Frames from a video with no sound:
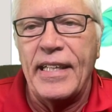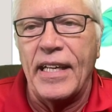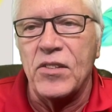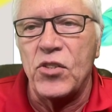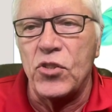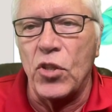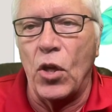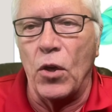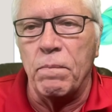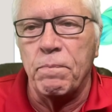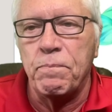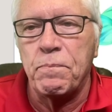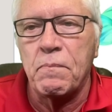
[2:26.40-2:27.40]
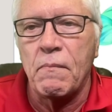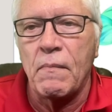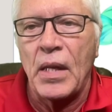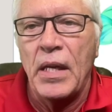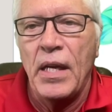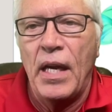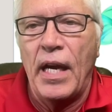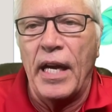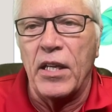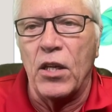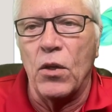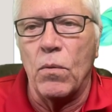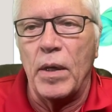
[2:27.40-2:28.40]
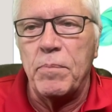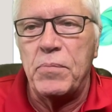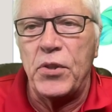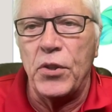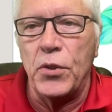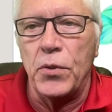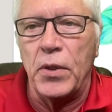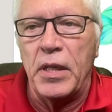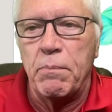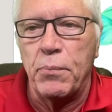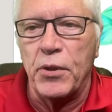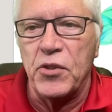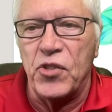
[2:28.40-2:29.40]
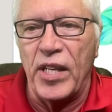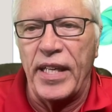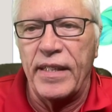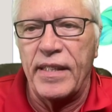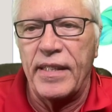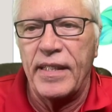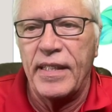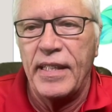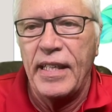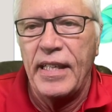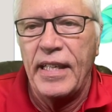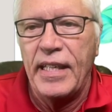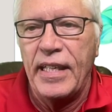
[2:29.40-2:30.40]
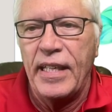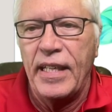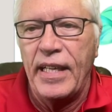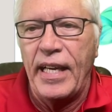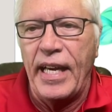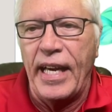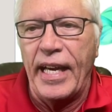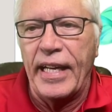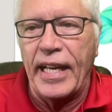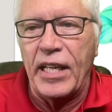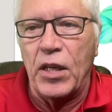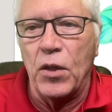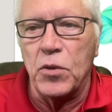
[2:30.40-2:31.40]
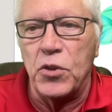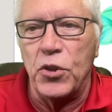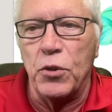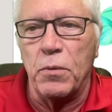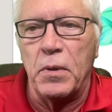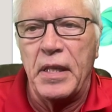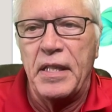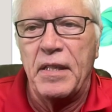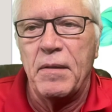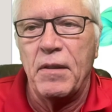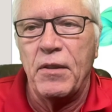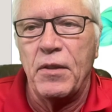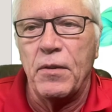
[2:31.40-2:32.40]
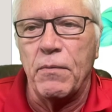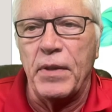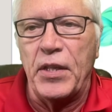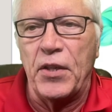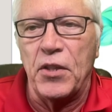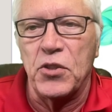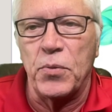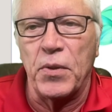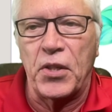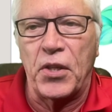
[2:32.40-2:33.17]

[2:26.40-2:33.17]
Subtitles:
So I go up to Present and I go to Rehearse with